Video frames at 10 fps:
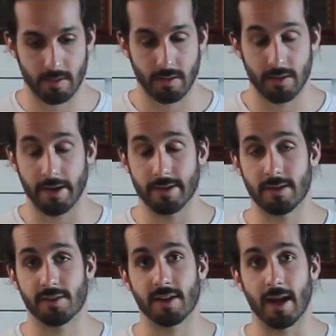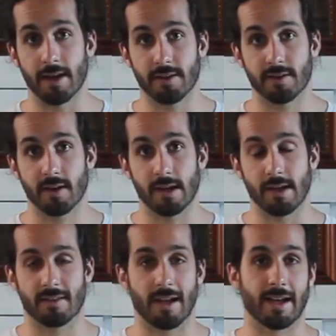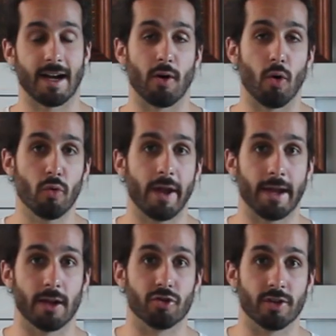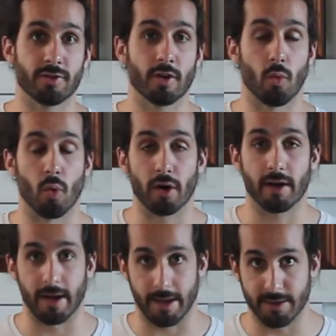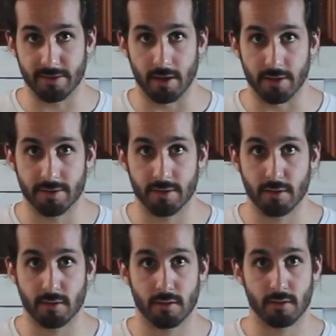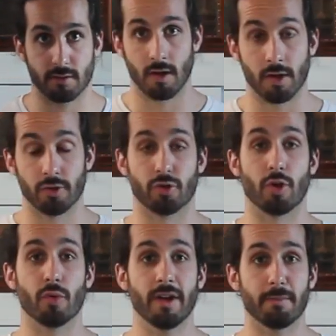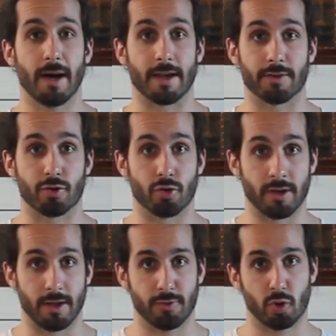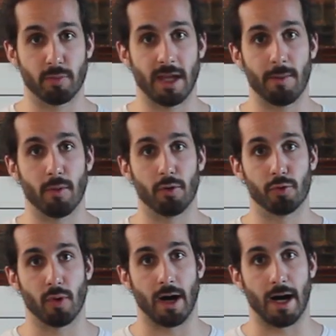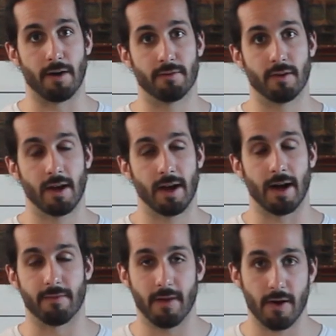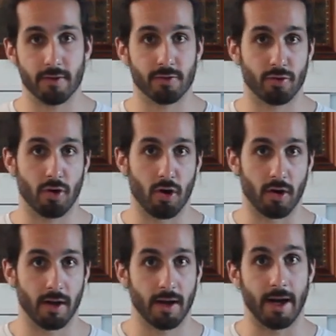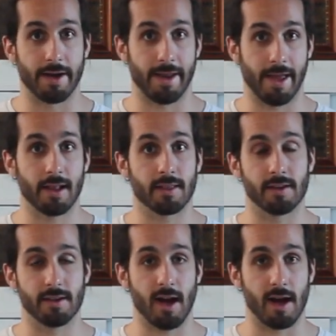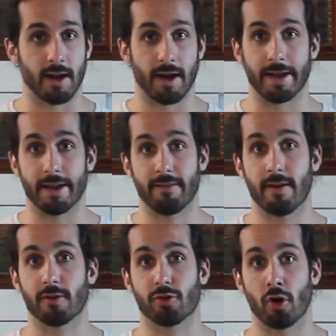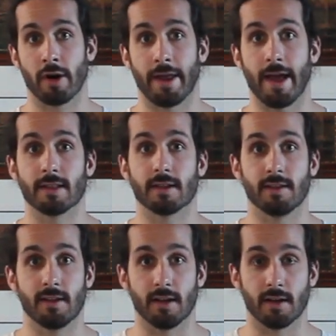In this case, it's like our own energies work against us. So the real mastery is to be able to have a very strong and healthy yang and a very strong and healthy yin,